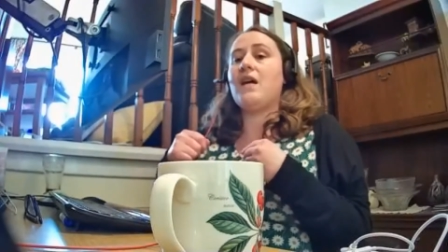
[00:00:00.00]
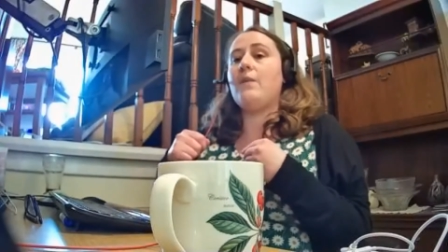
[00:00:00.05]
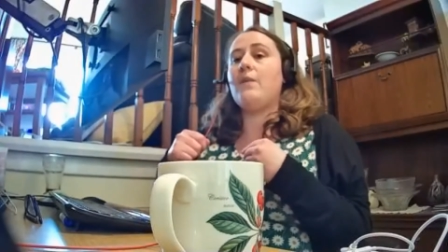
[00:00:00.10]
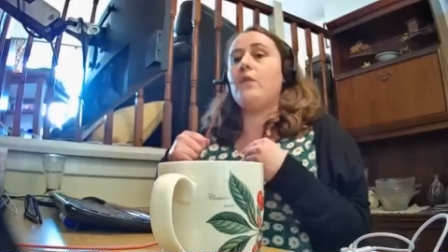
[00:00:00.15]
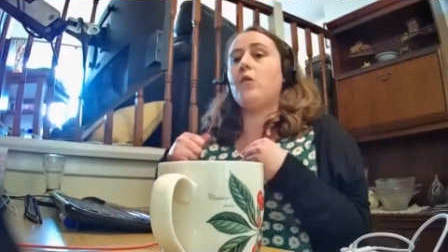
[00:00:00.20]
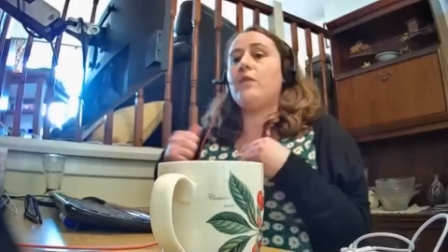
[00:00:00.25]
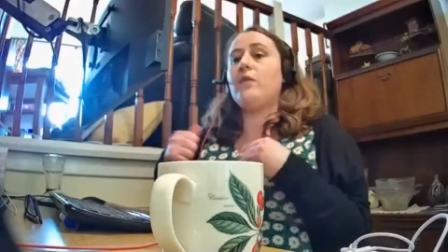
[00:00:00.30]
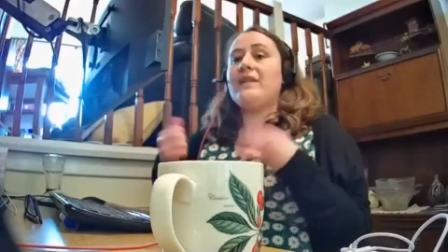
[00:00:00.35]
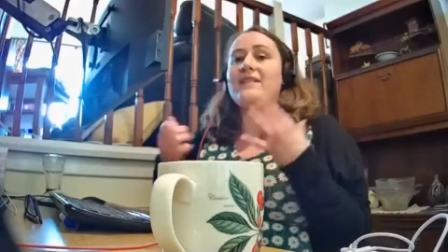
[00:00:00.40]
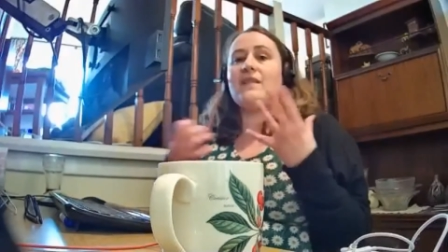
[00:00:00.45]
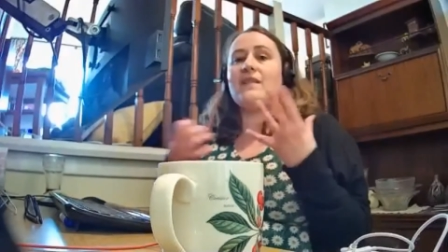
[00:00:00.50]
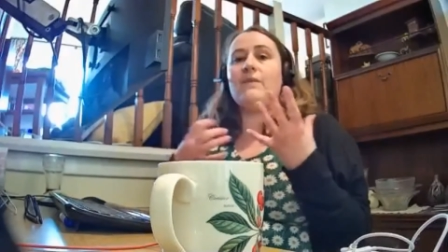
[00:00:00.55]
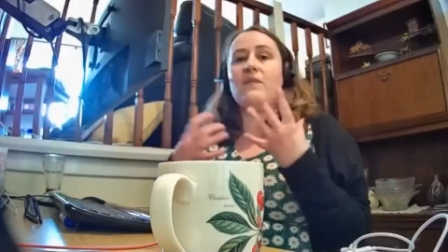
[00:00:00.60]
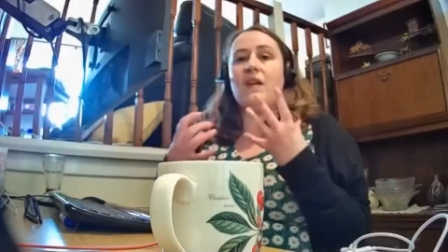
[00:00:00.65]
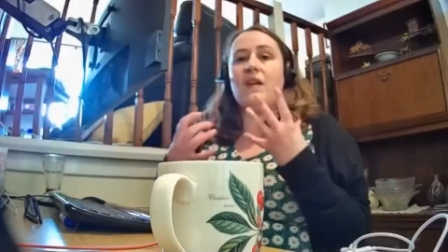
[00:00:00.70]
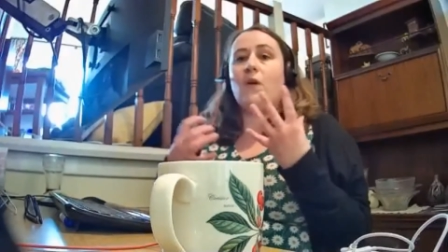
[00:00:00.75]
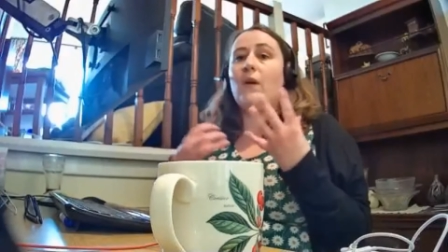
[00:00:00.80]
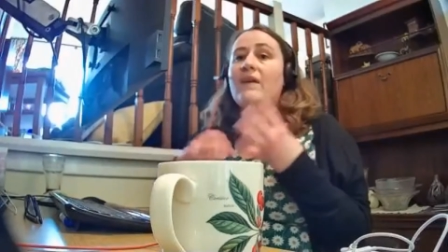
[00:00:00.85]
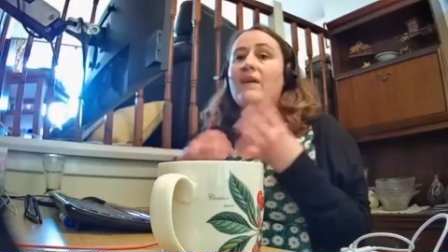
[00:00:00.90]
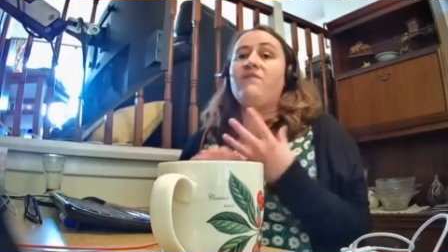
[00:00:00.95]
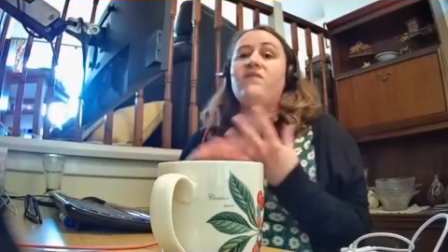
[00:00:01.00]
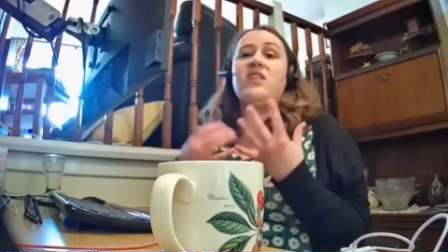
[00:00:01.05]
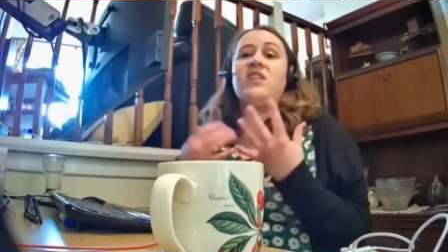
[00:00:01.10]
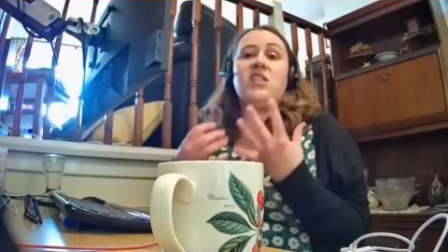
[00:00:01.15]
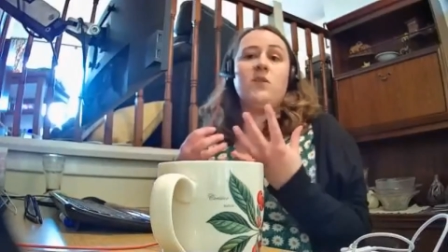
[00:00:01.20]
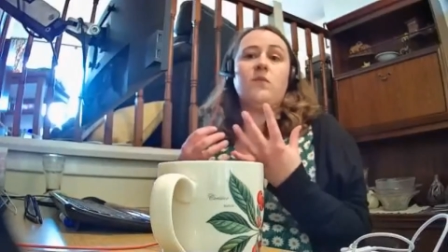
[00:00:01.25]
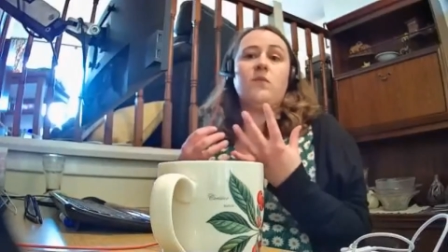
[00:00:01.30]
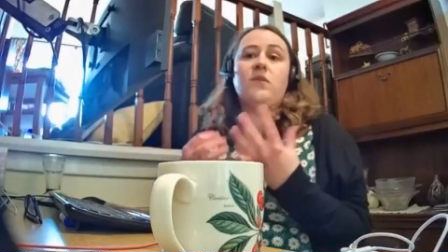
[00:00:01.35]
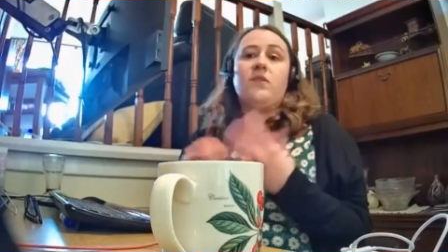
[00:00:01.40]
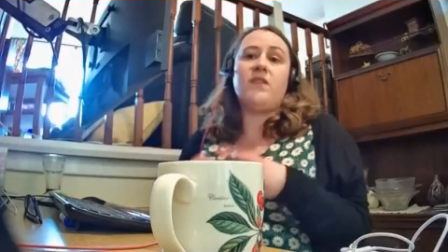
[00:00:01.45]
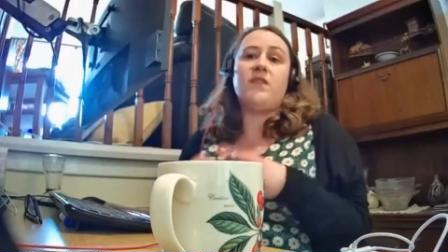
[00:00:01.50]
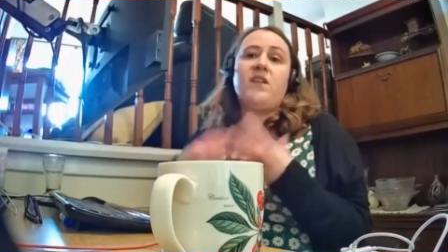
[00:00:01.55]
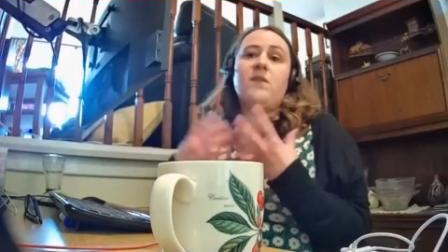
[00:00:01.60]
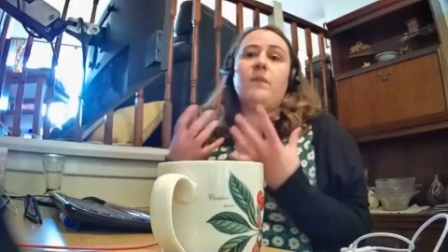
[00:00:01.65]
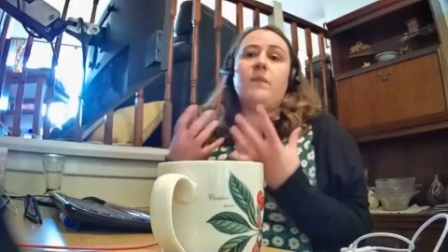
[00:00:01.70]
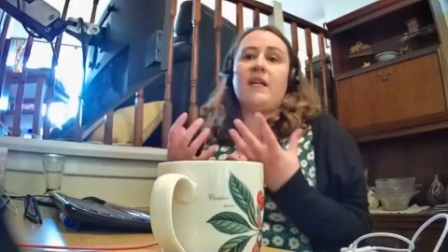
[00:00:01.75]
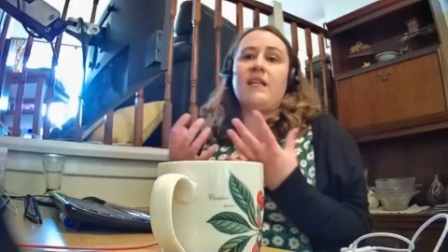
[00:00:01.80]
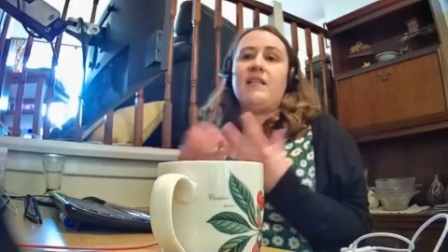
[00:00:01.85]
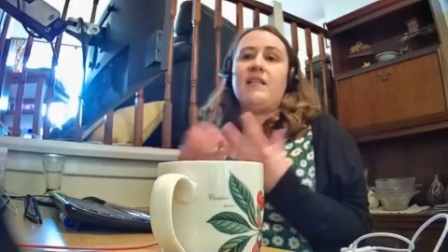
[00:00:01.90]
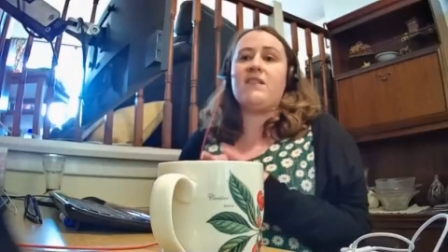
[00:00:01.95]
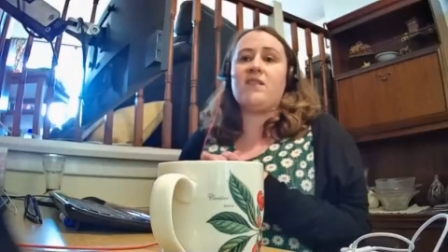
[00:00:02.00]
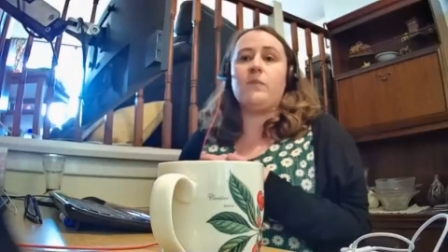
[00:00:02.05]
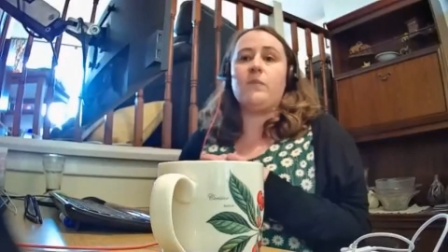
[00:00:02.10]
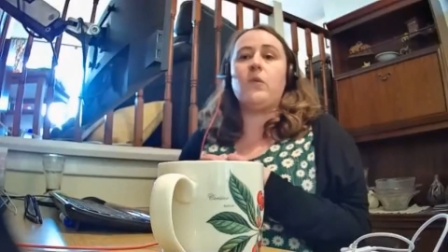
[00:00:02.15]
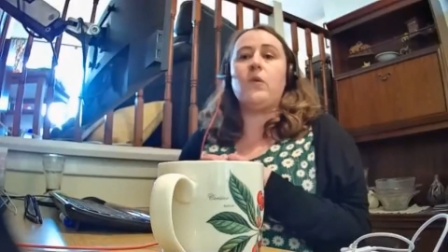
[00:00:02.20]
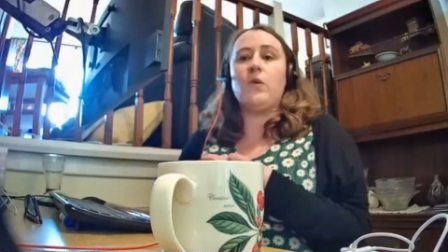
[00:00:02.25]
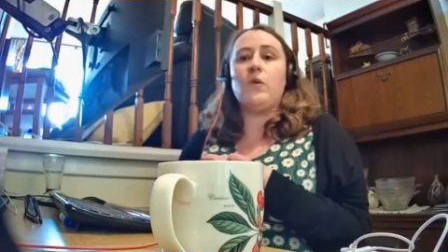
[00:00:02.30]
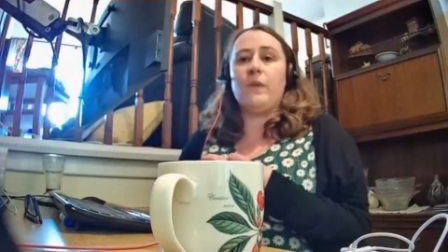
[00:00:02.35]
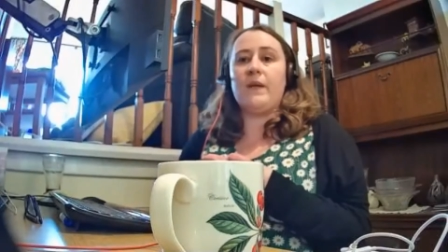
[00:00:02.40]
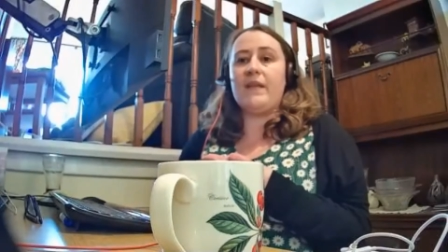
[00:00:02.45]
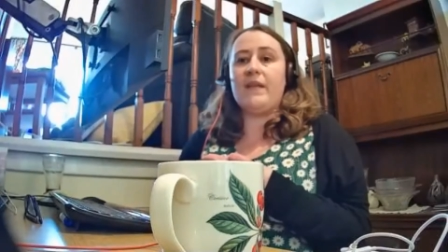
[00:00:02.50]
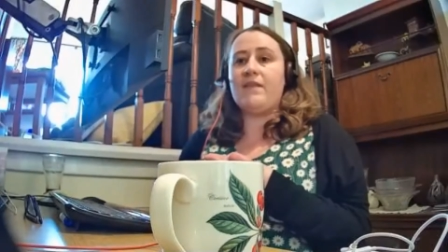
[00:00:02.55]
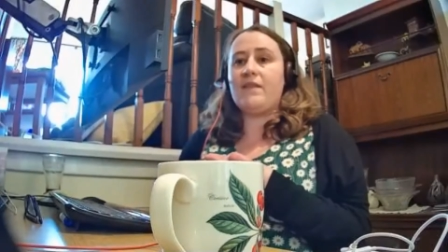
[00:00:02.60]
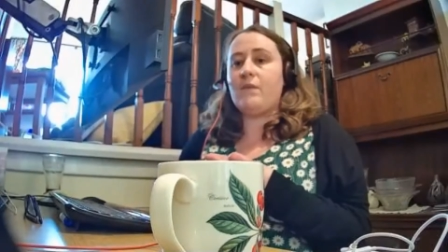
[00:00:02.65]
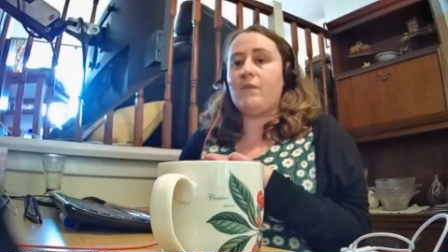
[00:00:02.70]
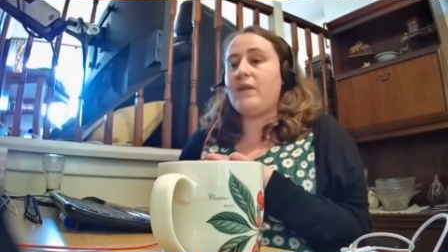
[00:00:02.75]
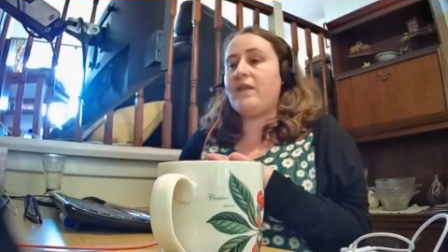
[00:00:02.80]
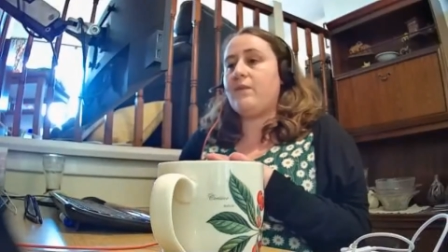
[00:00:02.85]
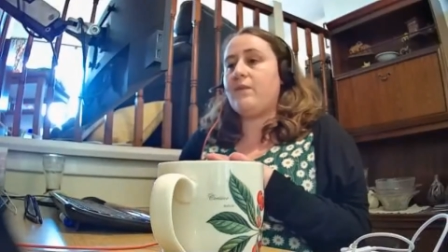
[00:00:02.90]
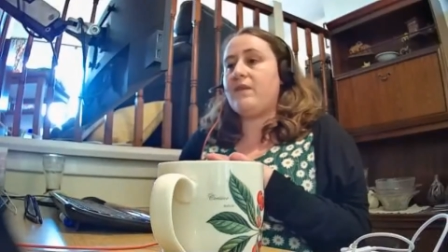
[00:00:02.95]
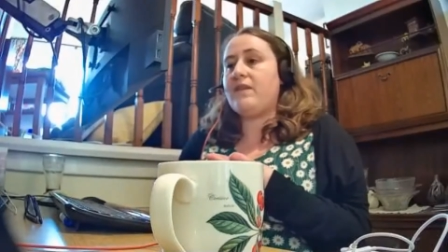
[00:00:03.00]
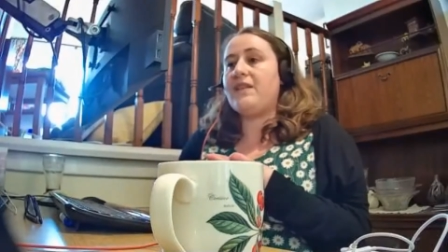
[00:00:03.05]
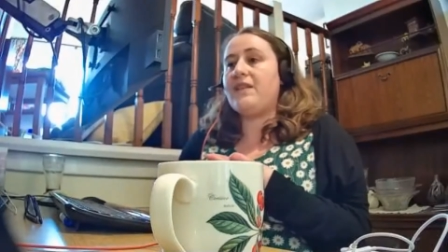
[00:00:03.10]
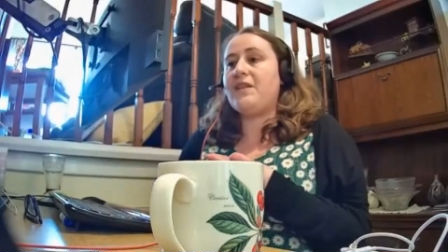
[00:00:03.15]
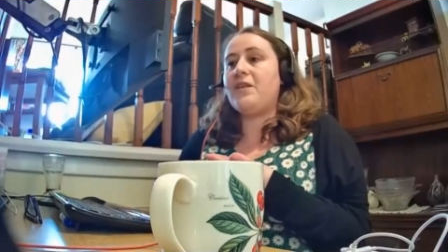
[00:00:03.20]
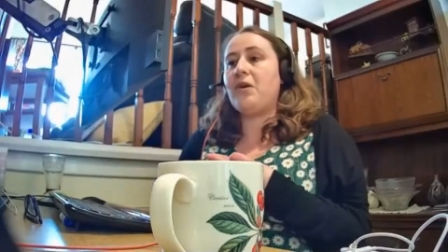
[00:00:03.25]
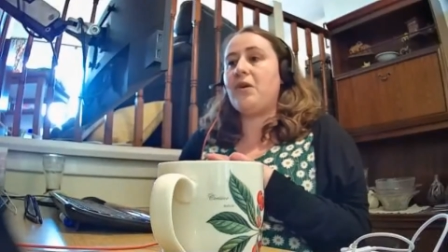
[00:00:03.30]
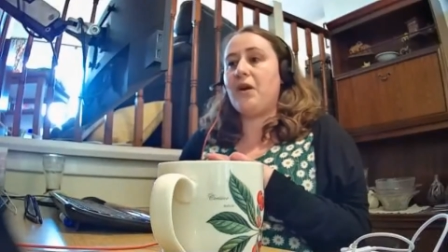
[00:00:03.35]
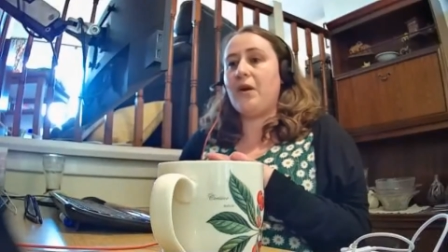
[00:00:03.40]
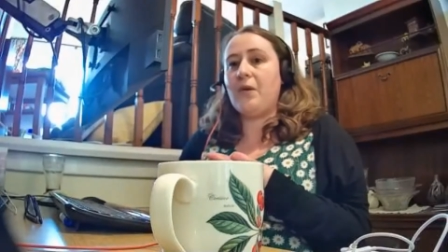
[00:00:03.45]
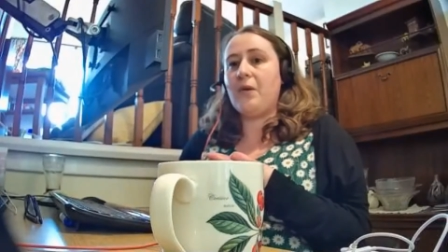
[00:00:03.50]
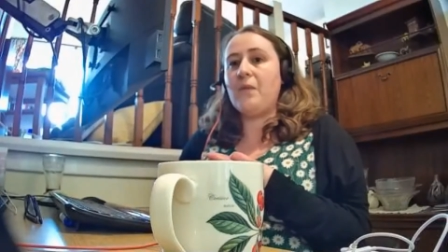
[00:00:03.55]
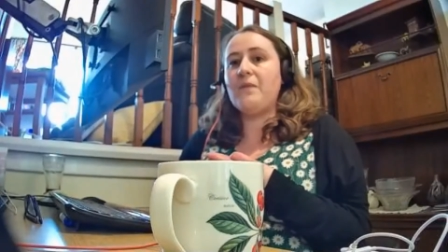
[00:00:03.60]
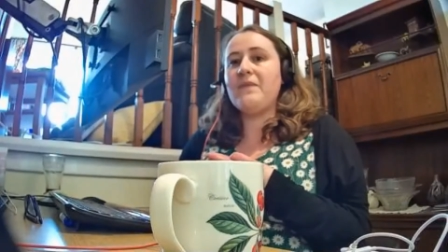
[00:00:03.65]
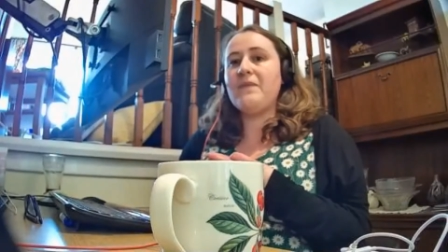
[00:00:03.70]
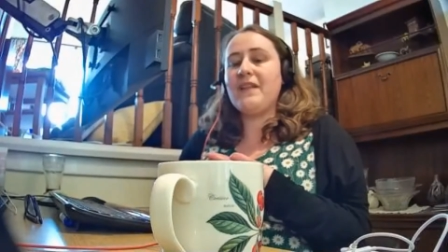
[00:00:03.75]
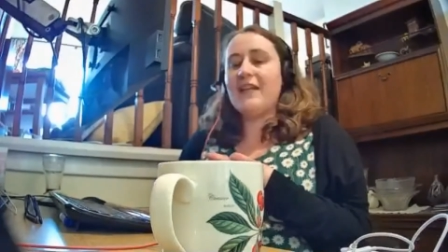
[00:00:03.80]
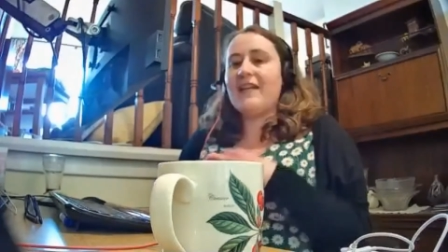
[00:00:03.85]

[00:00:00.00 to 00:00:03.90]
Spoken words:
or it's something quite visual that you might need support with within your home.